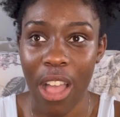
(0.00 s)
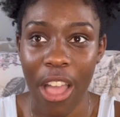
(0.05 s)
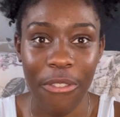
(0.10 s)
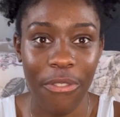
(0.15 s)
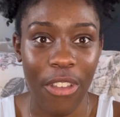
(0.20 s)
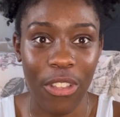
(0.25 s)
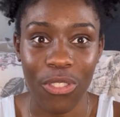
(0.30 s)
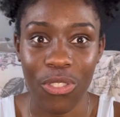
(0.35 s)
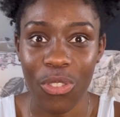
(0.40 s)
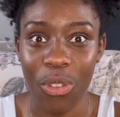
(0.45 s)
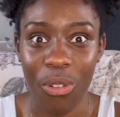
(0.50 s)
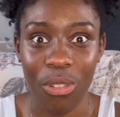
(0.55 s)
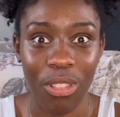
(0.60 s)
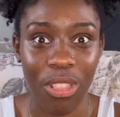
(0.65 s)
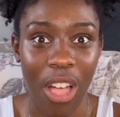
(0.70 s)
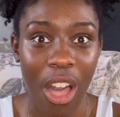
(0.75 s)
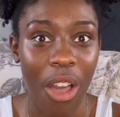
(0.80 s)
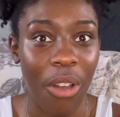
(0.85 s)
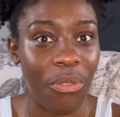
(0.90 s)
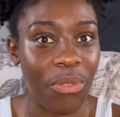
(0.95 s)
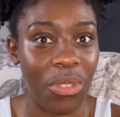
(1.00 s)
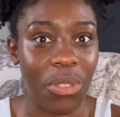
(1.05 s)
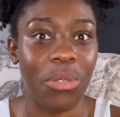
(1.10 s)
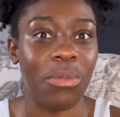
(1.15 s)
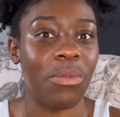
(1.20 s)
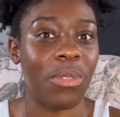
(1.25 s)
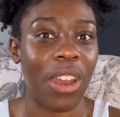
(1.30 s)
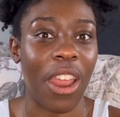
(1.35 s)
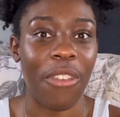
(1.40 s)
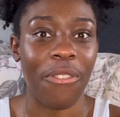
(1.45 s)
I felt so loved
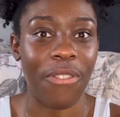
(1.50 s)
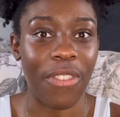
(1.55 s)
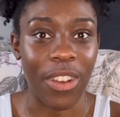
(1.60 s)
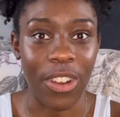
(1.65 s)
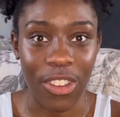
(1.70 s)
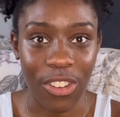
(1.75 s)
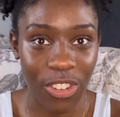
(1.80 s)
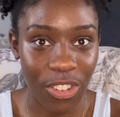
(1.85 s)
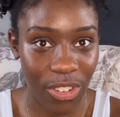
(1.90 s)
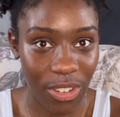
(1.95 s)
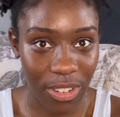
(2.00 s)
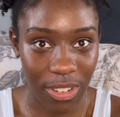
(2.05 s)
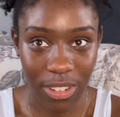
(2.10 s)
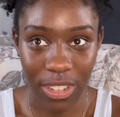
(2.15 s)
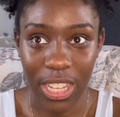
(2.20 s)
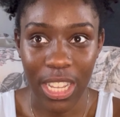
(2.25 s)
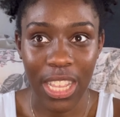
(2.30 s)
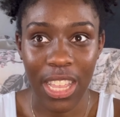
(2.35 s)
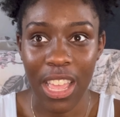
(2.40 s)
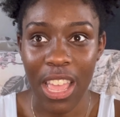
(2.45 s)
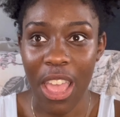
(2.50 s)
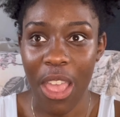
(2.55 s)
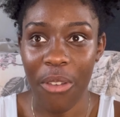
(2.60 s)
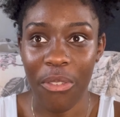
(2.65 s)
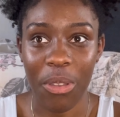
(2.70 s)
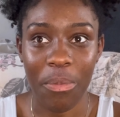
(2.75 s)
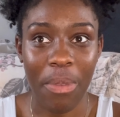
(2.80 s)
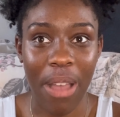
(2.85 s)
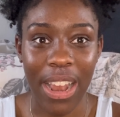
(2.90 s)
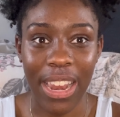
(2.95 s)
when I finished
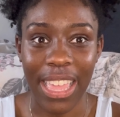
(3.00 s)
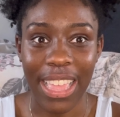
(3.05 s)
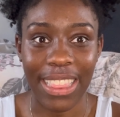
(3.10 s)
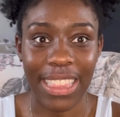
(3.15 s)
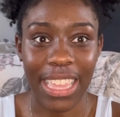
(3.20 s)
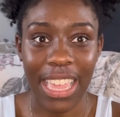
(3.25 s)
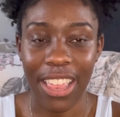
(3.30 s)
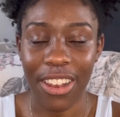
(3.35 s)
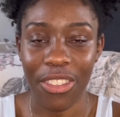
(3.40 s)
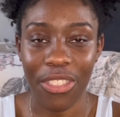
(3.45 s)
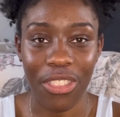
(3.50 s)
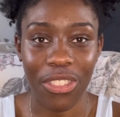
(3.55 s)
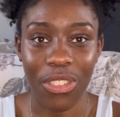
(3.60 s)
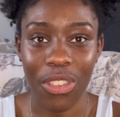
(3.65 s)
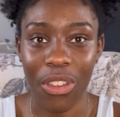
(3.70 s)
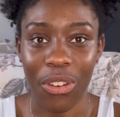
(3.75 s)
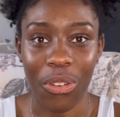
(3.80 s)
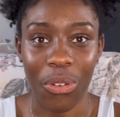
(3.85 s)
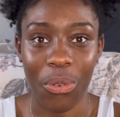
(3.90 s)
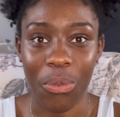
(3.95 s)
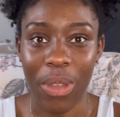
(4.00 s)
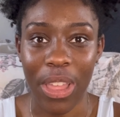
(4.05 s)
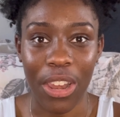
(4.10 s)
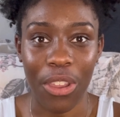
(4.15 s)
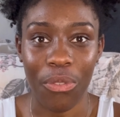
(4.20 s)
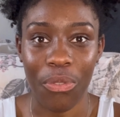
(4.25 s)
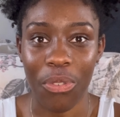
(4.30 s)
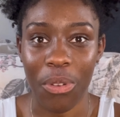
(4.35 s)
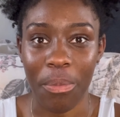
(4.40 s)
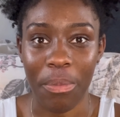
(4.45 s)
everybody at the end of the tunnel
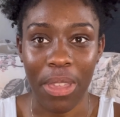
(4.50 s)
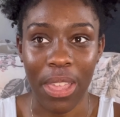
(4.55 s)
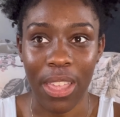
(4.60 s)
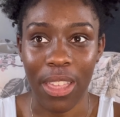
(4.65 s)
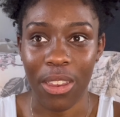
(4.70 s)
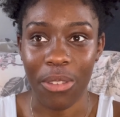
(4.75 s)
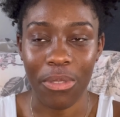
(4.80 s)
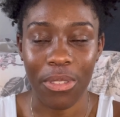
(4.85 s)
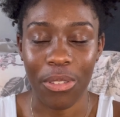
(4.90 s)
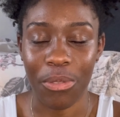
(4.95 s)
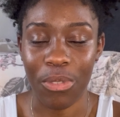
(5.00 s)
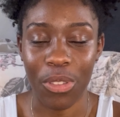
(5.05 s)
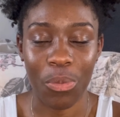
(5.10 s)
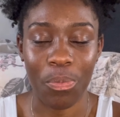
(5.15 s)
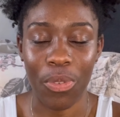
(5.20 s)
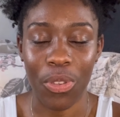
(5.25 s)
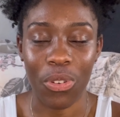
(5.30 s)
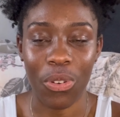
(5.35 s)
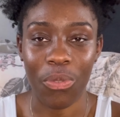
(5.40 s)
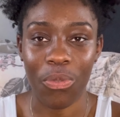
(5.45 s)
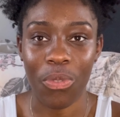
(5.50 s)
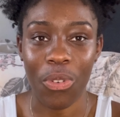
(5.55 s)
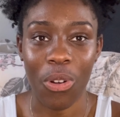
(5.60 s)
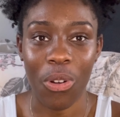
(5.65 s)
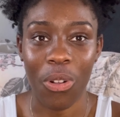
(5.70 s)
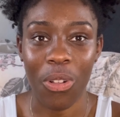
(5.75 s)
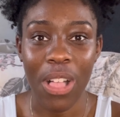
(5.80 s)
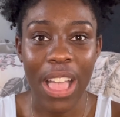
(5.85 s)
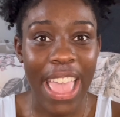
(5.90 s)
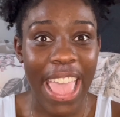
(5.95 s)
waiting for me. It, it, was
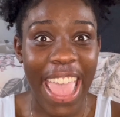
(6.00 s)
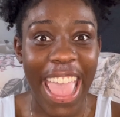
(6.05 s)
beautiful.